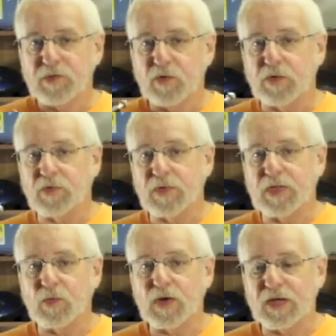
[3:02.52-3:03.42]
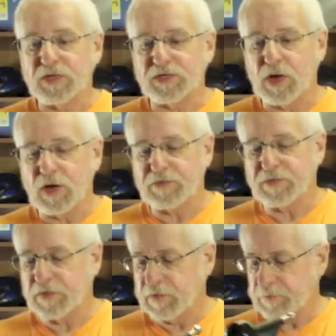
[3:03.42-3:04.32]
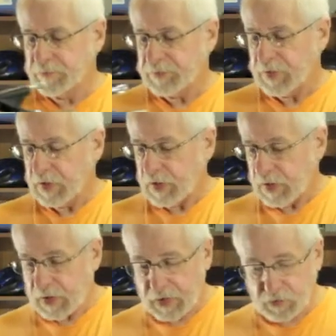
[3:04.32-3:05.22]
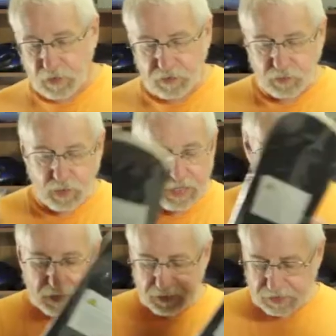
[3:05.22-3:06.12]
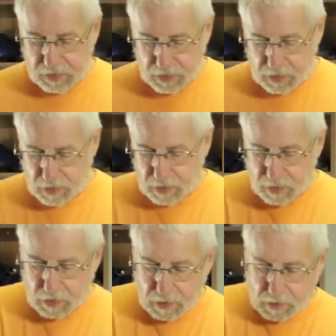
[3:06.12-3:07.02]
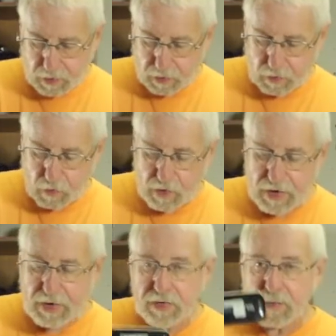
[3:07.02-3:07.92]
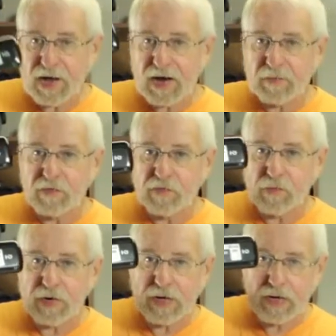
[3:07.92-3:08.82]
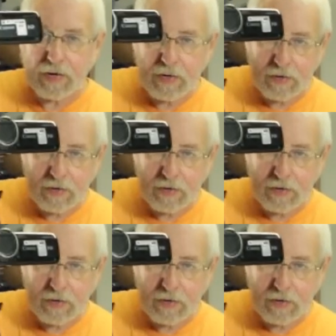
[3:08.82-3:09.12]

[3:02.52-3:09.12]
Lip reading: took three of the wheels off, and those wheels can go right on the bottom of the rig,